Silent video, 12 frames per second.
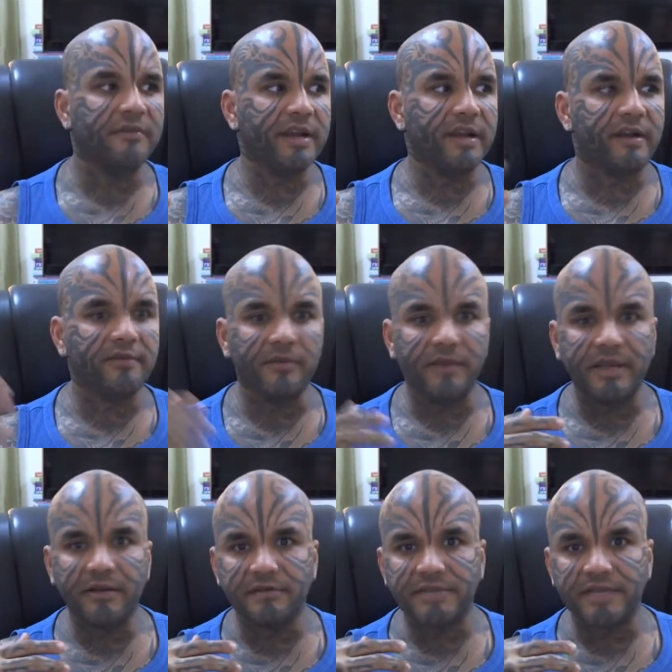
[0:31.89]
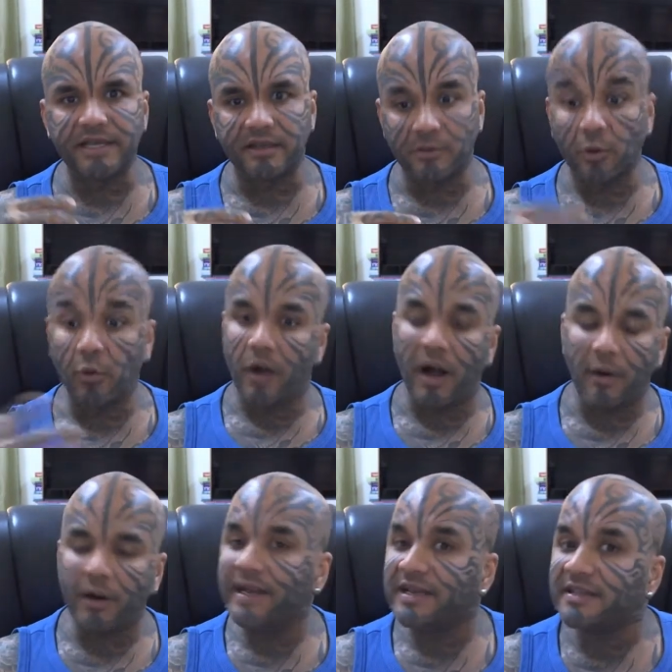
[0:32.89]
very hard for me to say that, oh wow,
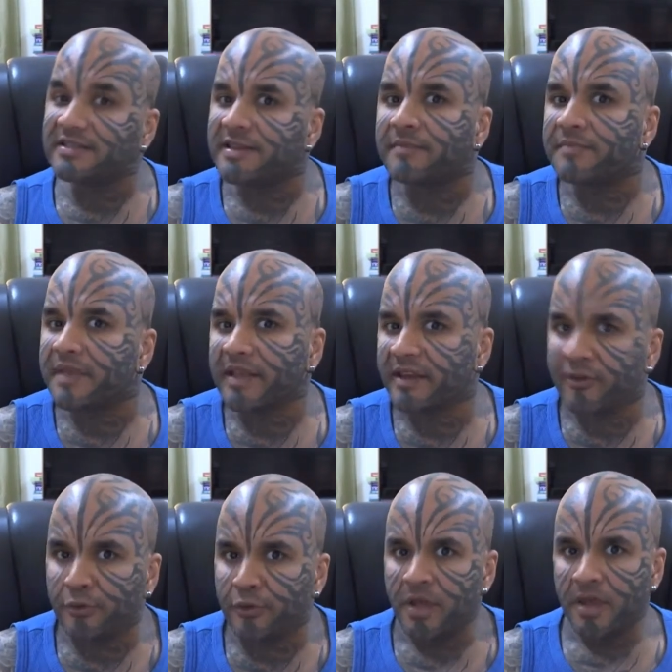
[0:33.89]
I learned something new.